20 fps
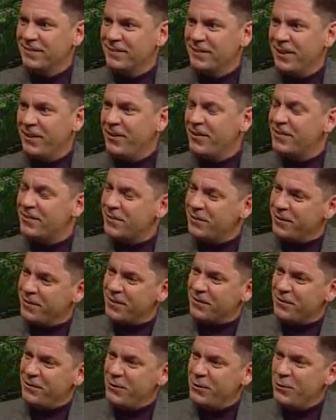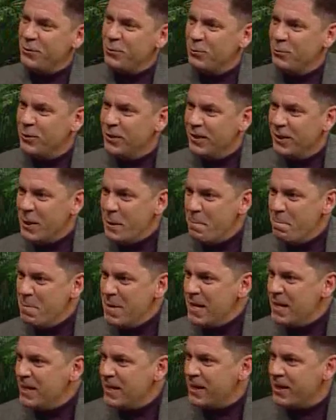You know, it's this new
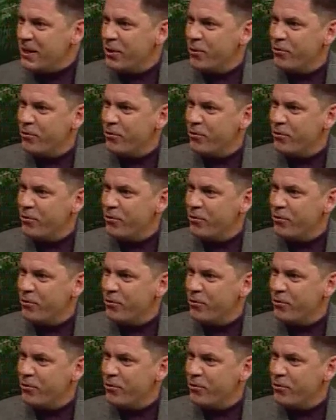media